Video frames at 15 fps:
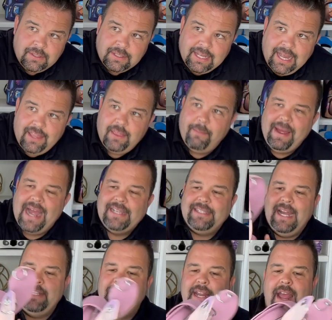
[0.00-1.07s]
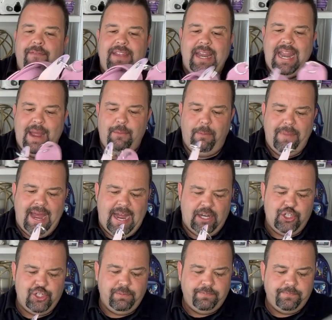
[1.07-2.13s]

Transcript: Okay, the backside's gonna have the enamel badge.